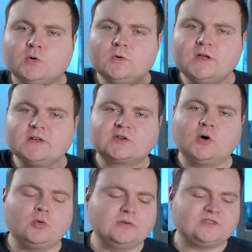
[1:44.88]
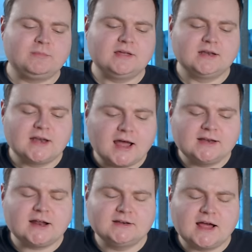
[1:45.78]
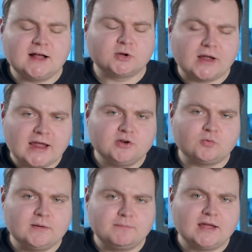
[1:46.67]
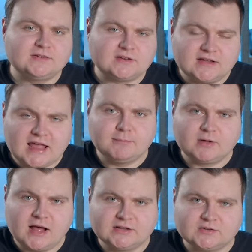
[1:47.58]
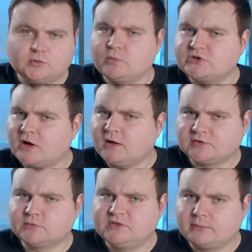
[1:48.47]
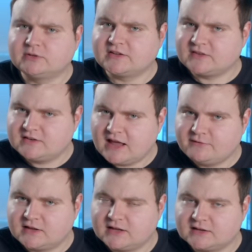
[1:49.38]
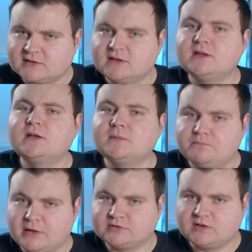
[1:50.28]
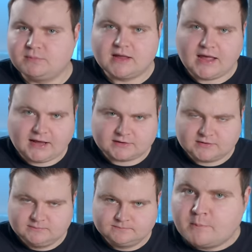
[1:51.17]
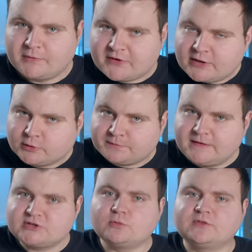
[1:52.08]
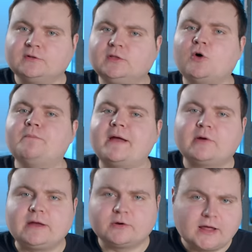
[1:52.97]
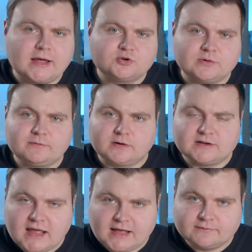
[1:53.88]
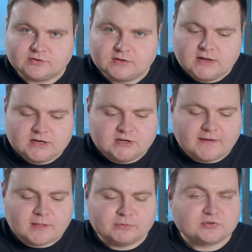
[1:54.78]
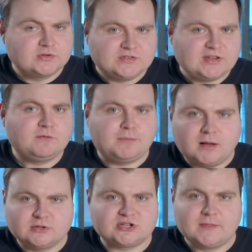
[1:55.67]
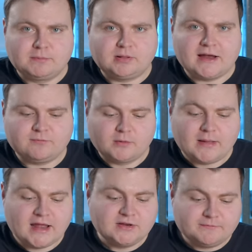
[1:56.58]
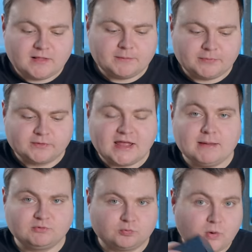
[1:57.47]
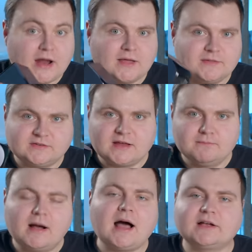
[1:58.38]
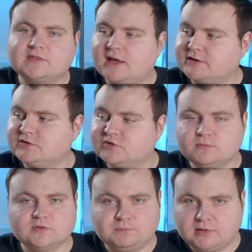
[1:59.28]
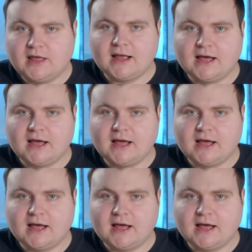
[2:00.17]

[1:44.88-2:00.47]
Ouya's goal was to be a $99 Android based game console, which also doubled as a dev kit, built to be hacked. But the killer feature was the low barrier to entry for devs. Developers could self-publish on the platform and develop their games right on the same box that consumers play